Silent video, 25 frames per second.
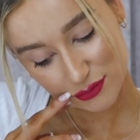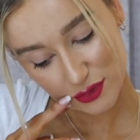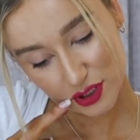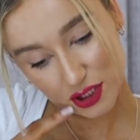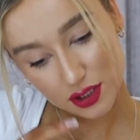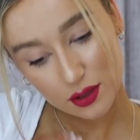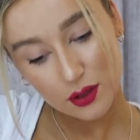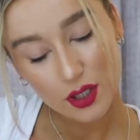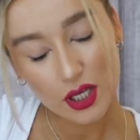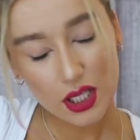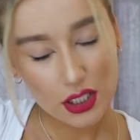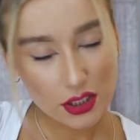
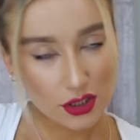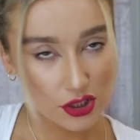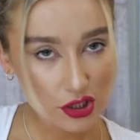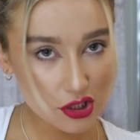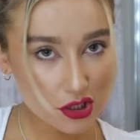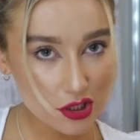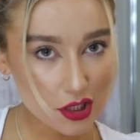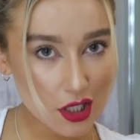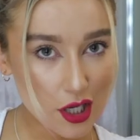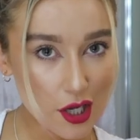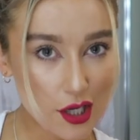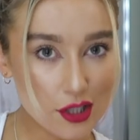So let's
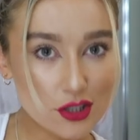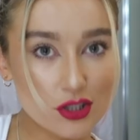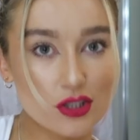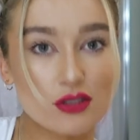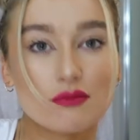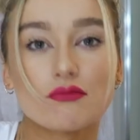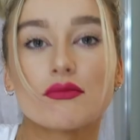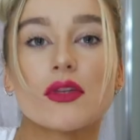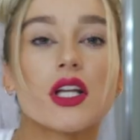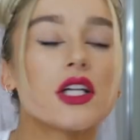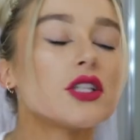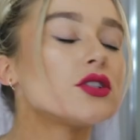
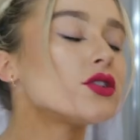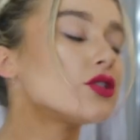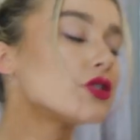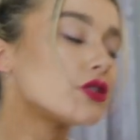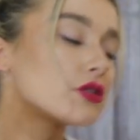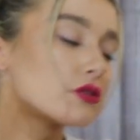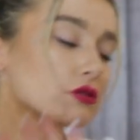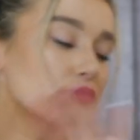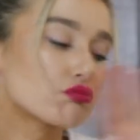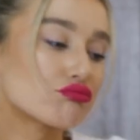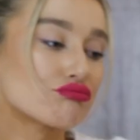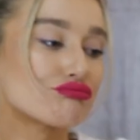
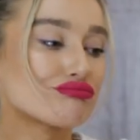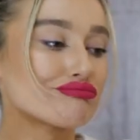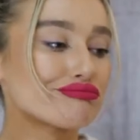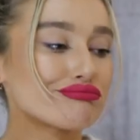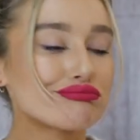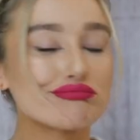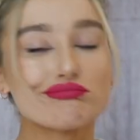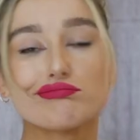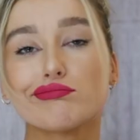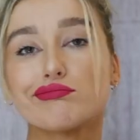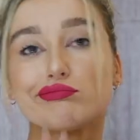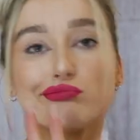just
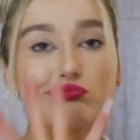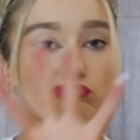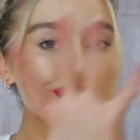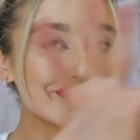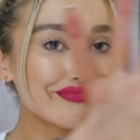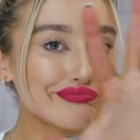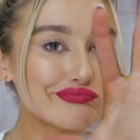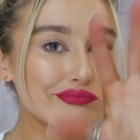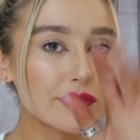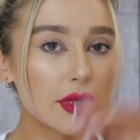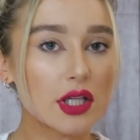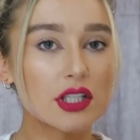
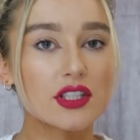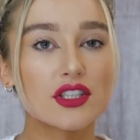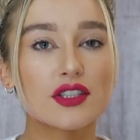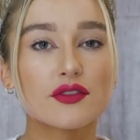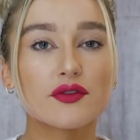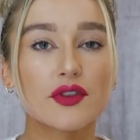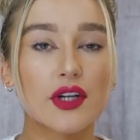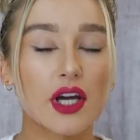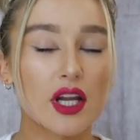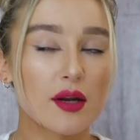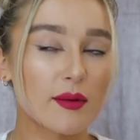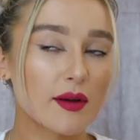
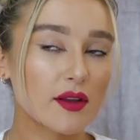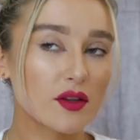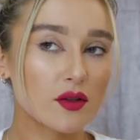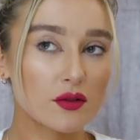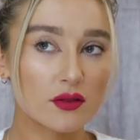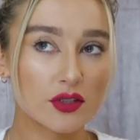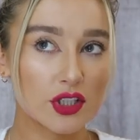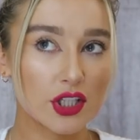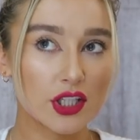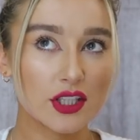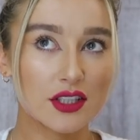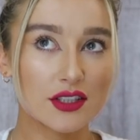forget about
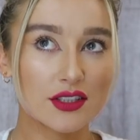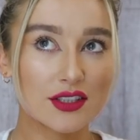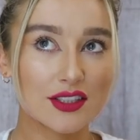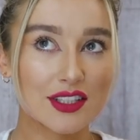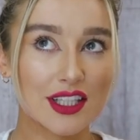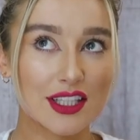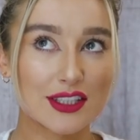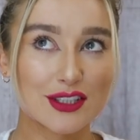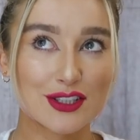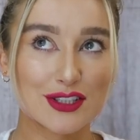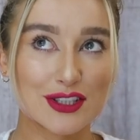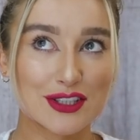those
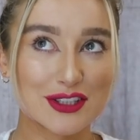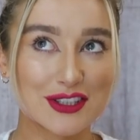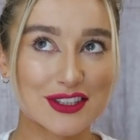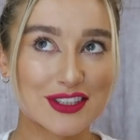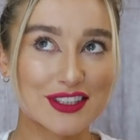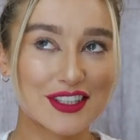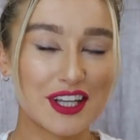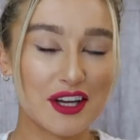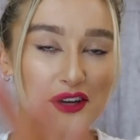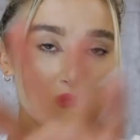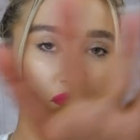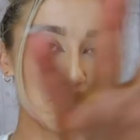jeans. Let's
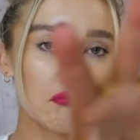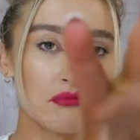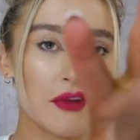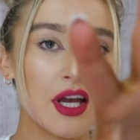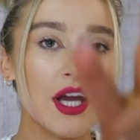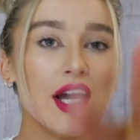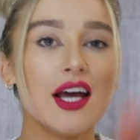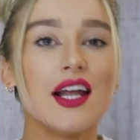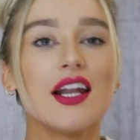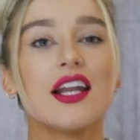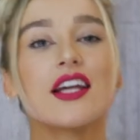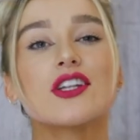
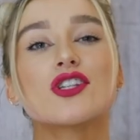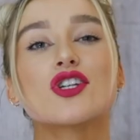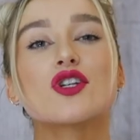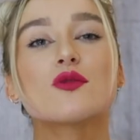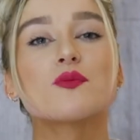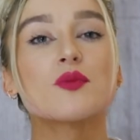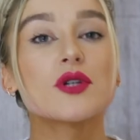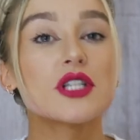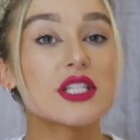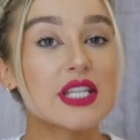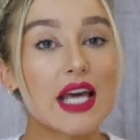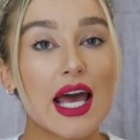
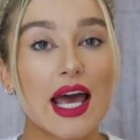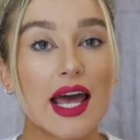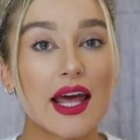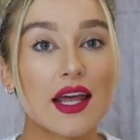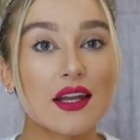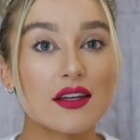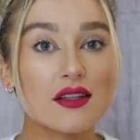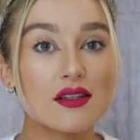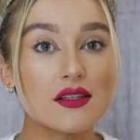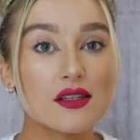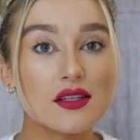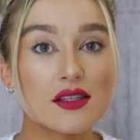just
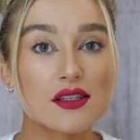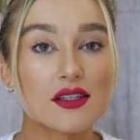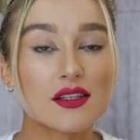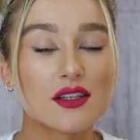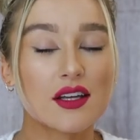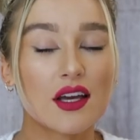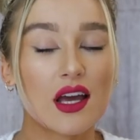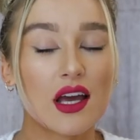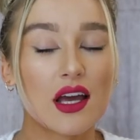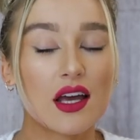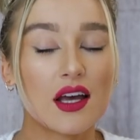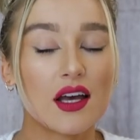
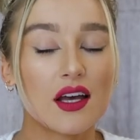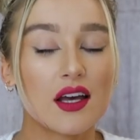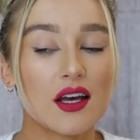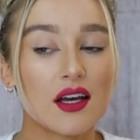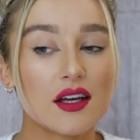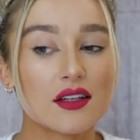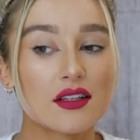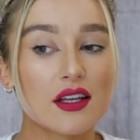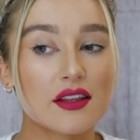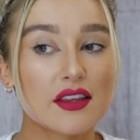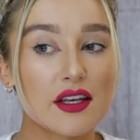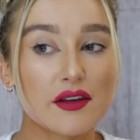pretend
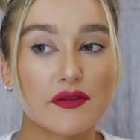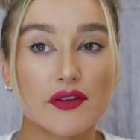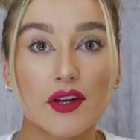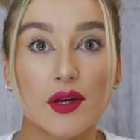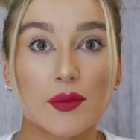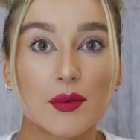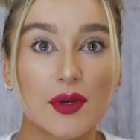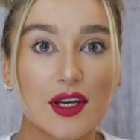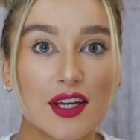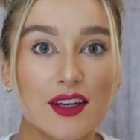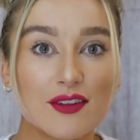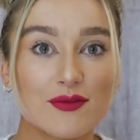that they
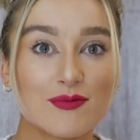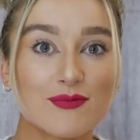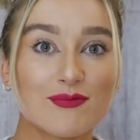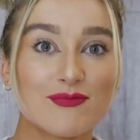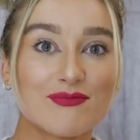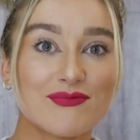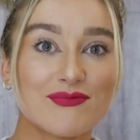fit me.